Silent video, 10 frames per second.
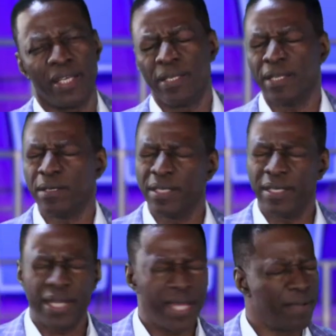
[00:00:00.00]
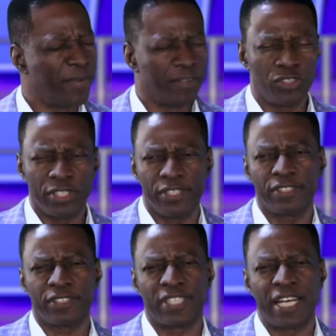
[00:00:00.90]
In the name of
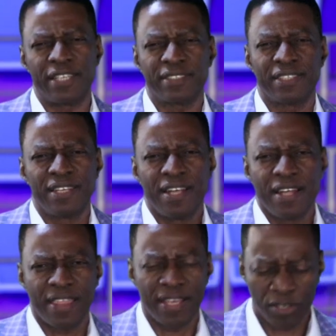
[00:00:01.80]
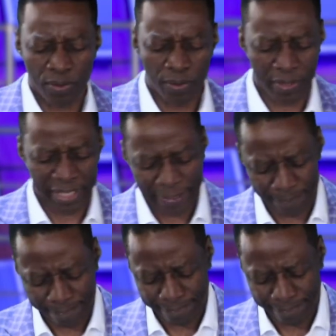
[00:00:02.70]
Jesus Christ, thank you, Lord.